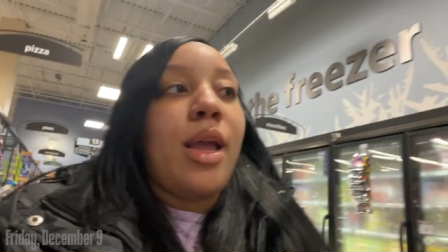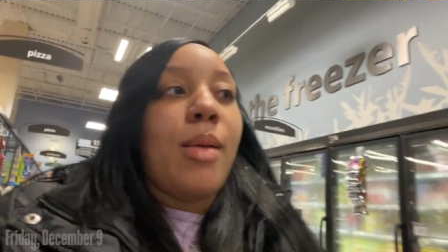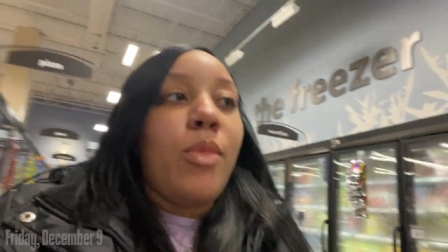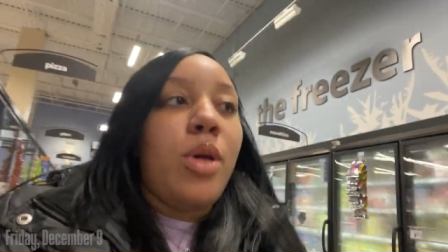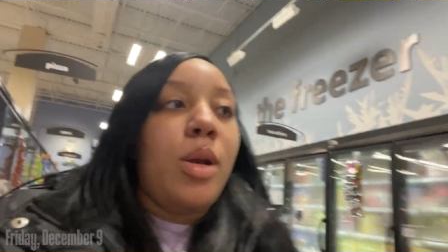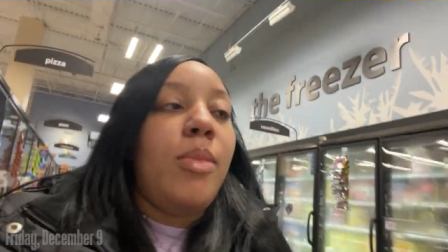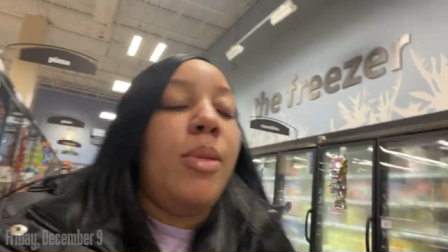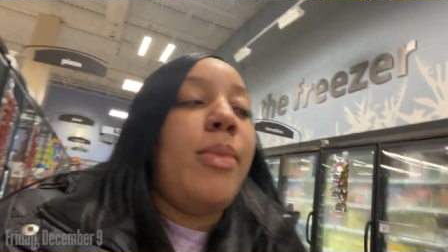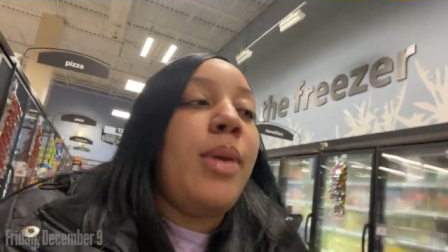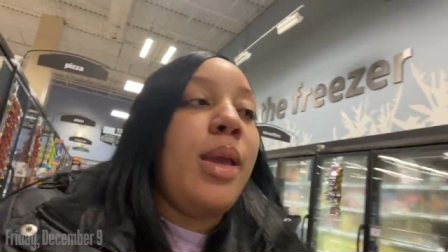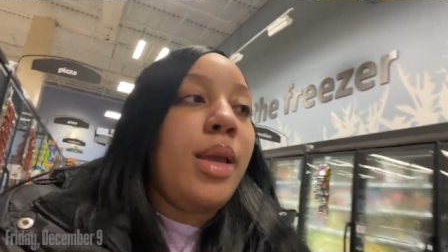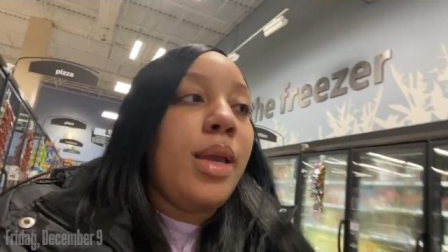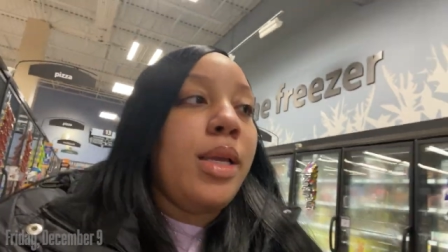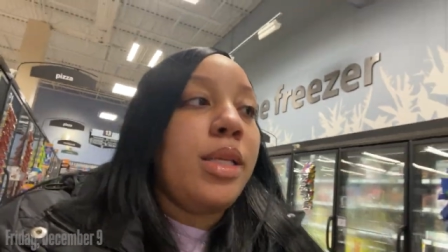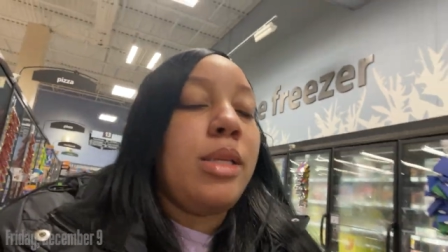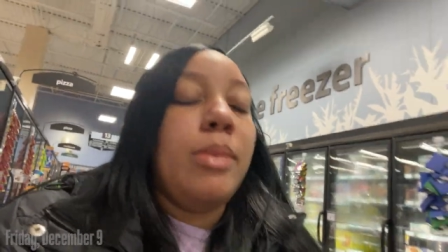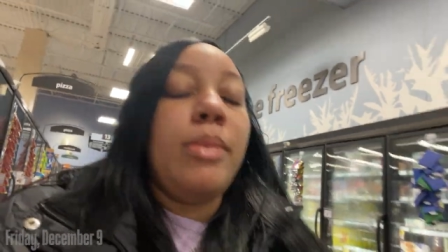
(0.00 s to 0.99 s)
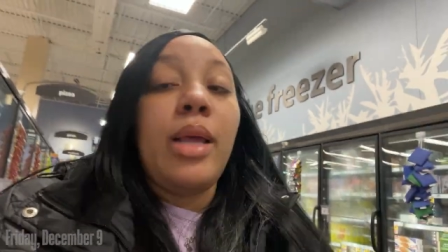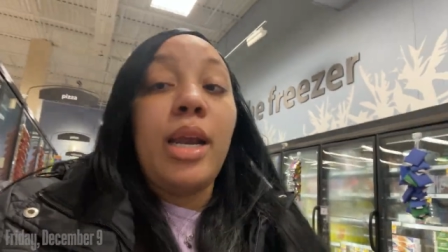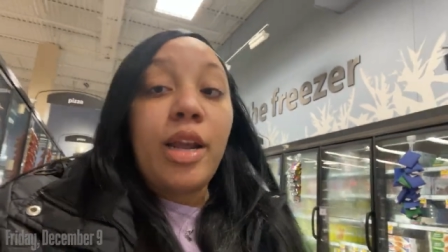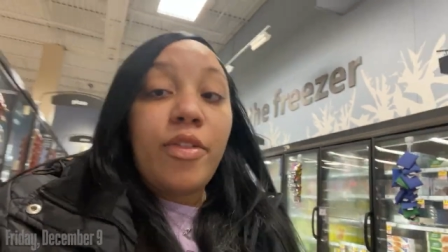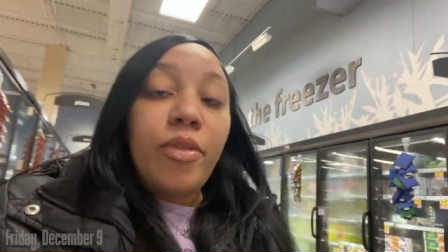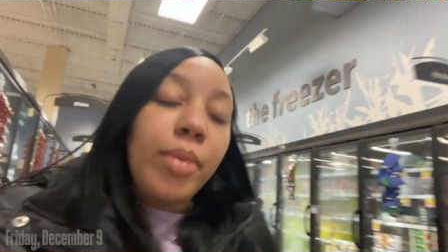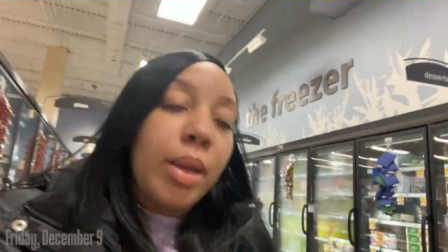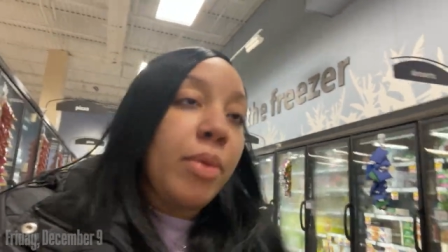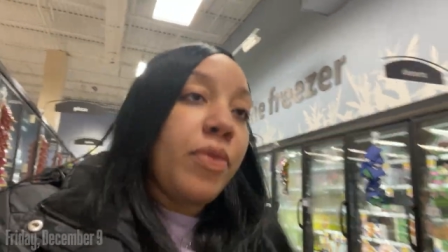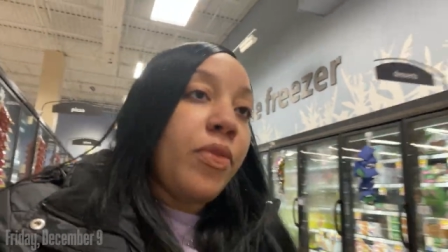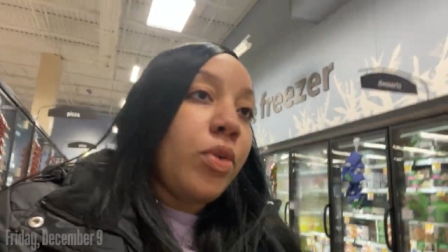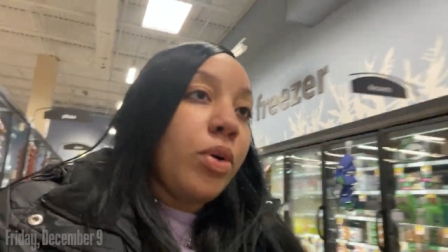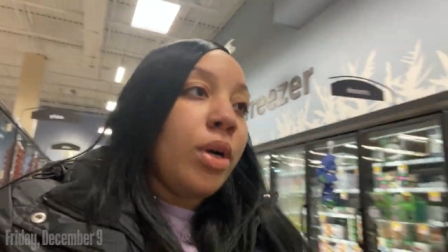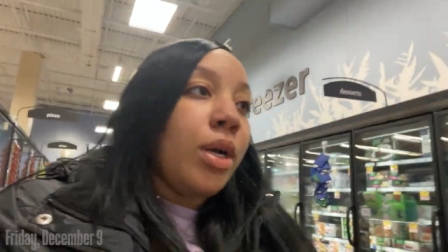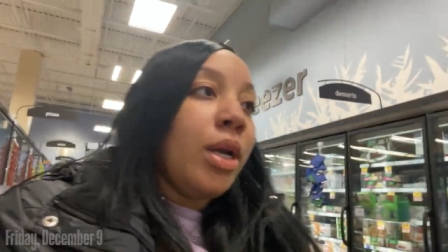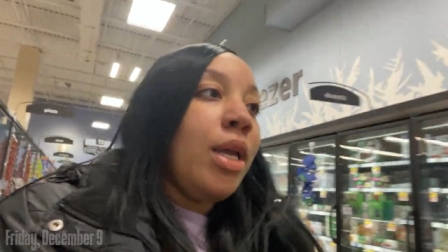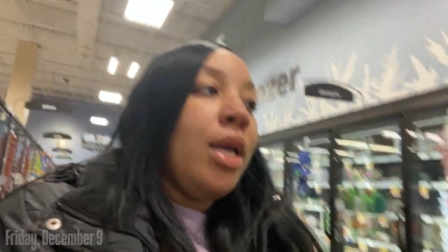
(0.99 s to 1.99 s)
I'm gonna be making something I never made
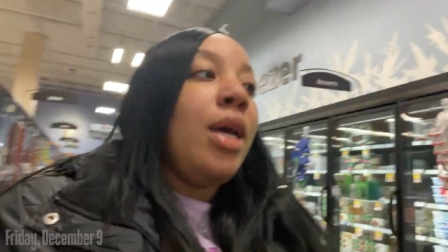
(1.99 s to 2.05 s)
before,